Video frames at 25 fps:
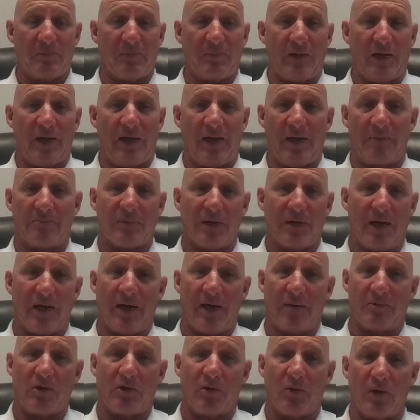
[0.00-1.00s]
And
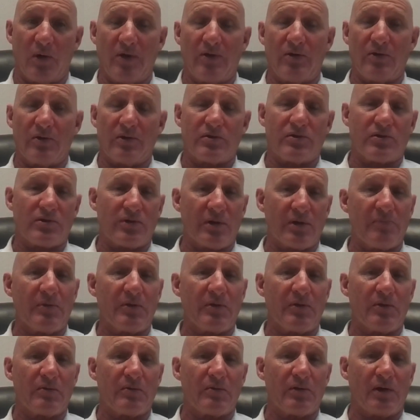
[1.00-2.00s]
I'm going to
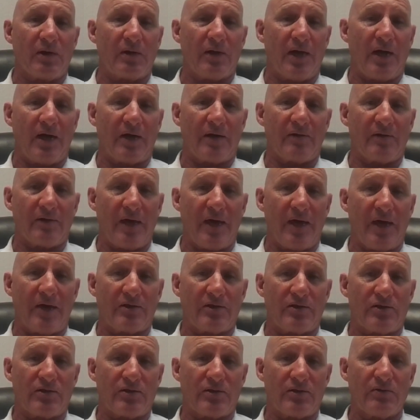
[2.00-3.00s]
attribute a lot of
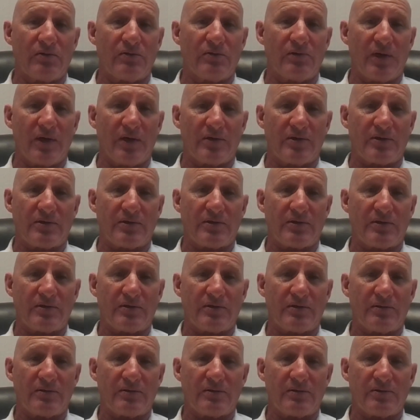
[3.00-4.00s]
that to this
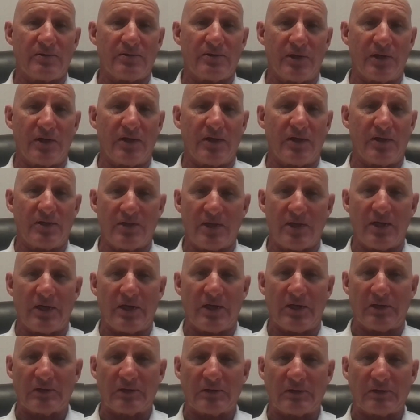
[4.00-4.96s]
CEC.